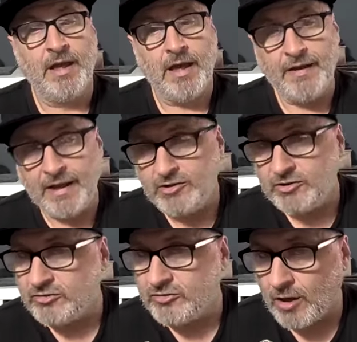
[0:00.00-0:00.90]
And then
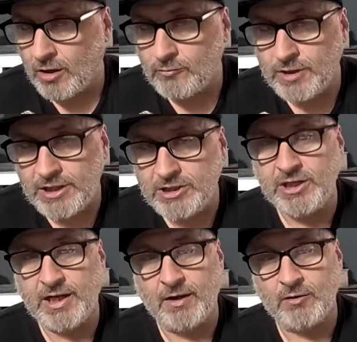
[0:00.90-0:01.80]
just start
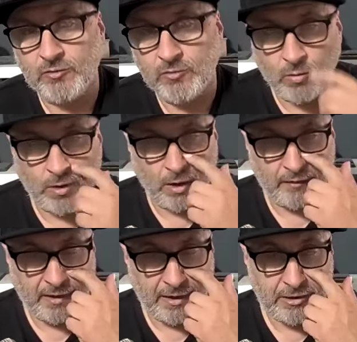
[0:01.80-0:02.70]
reaching out to
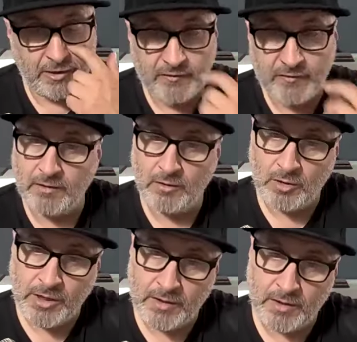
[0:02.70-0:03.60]
organizations and
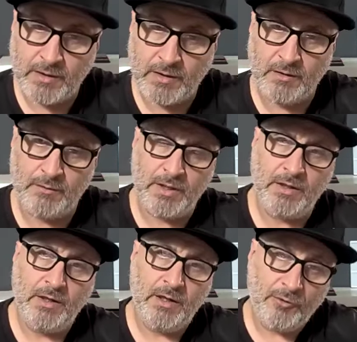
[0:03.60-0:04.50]
looking at them and
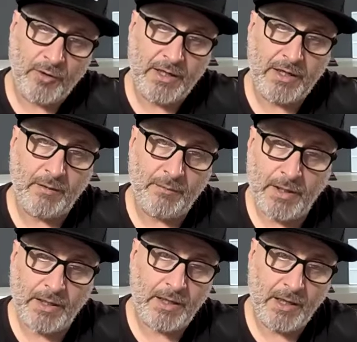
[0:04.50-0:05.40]
reading a
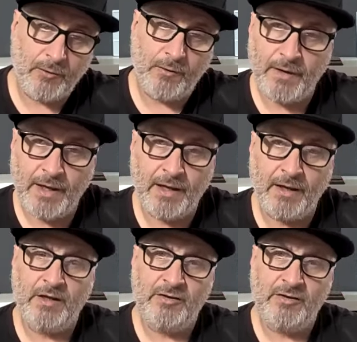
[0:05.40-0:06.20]
bit here and there.